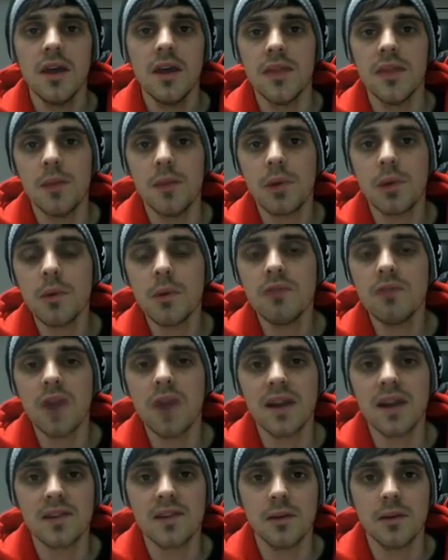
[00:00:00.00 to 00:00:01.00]
they're probably
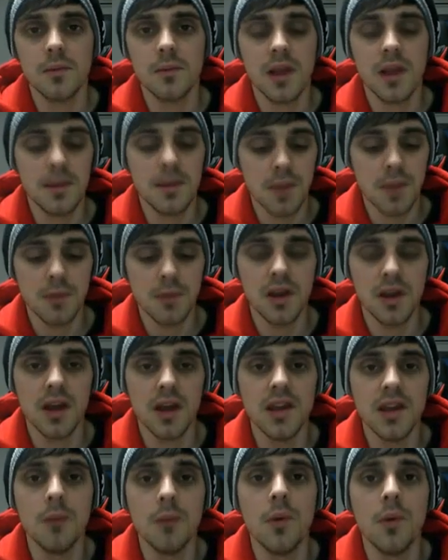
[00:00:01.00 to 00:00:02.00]
ranked like maybe like
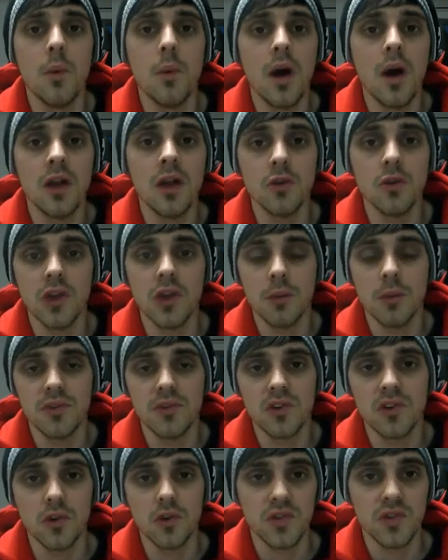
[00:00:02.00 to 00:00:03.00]
number 1 or number
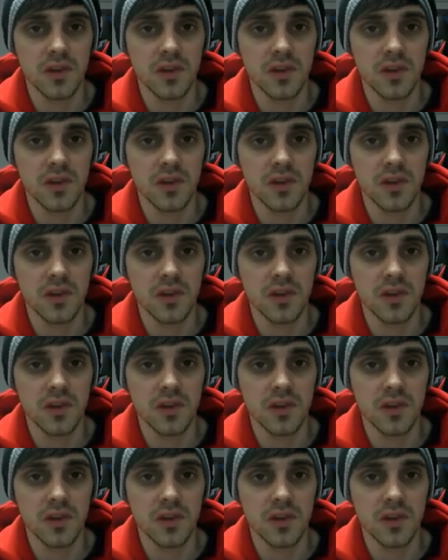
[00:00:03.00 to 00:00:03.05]
2,